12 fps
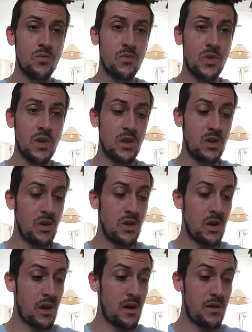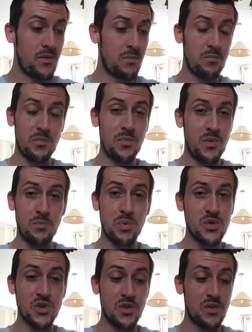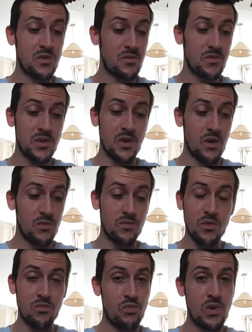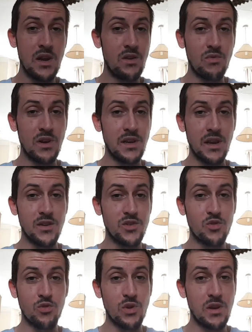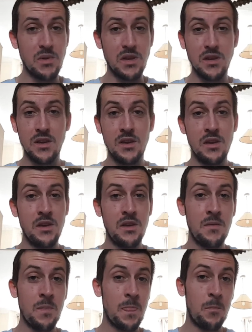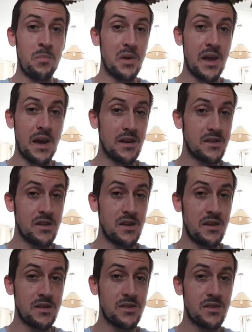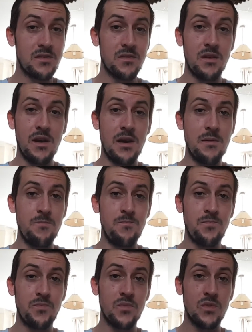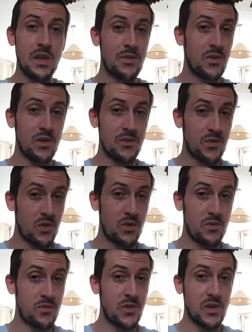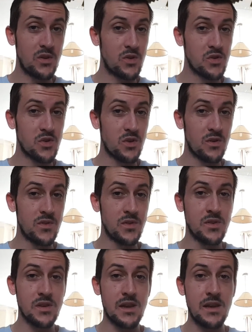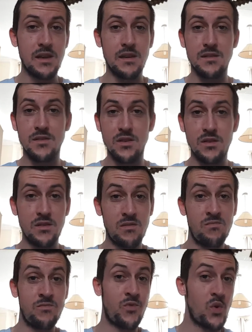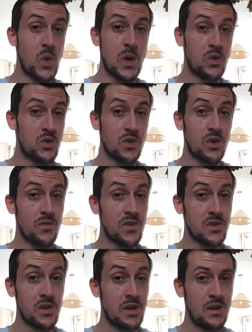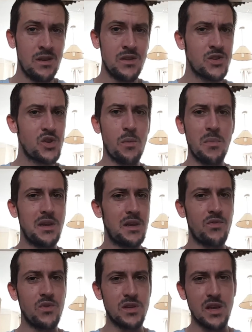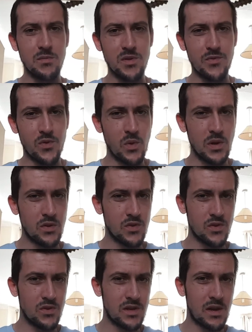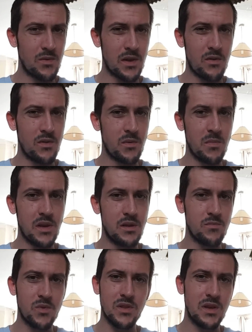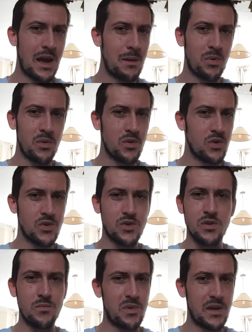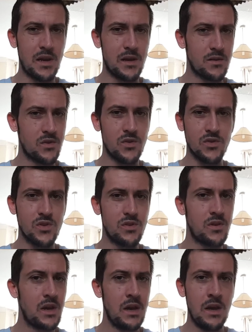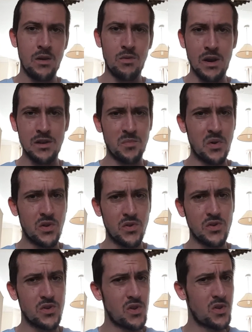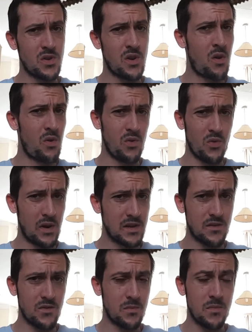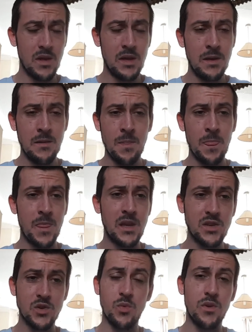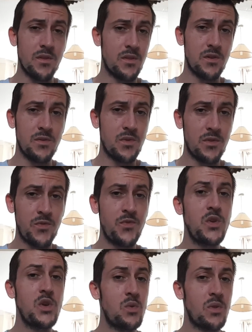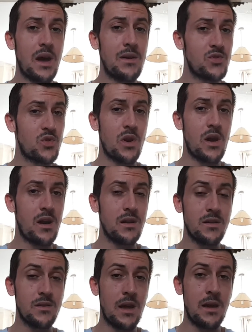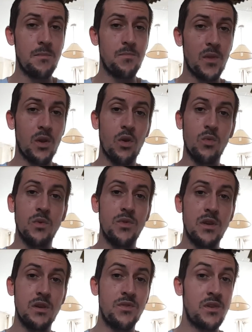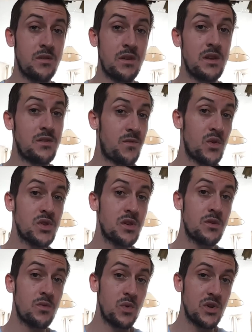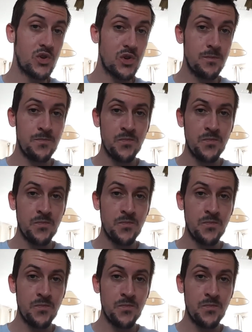The Bustard, you know, really nice creamy banana taste. Definitely for your custard lovers and fruity custard lovers. So many different types of fruity custards out there at the minute, with the apple custard, banana custard, raspberry custard, all the rest of them. This is one of the few that I've tried, along with his Bustard, which